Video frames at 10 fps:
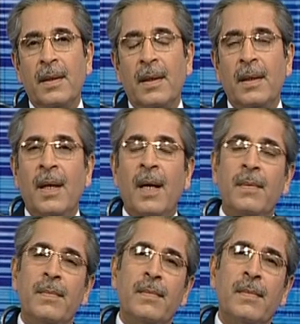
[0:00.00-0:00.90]

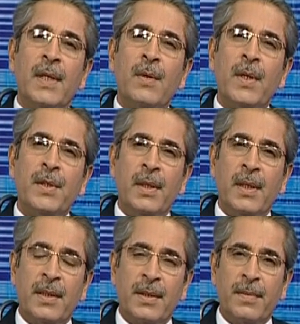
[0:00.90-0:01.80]
Now, the question
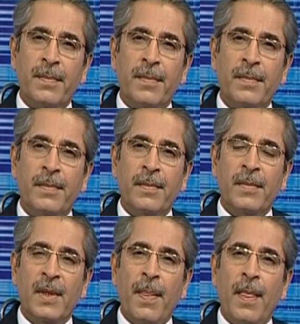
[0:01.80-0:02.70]
is
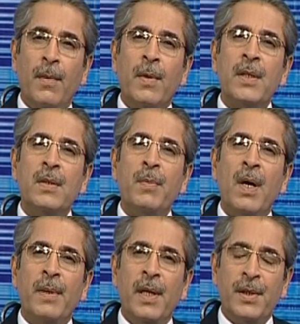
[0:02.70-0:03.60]
what is the
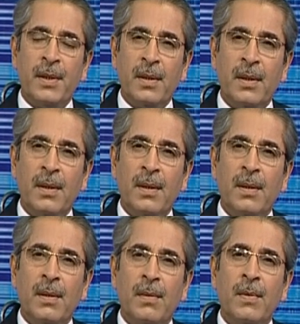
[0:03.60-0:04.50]
population
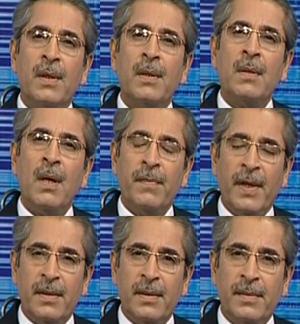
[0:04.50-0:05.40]
we're going to talk with?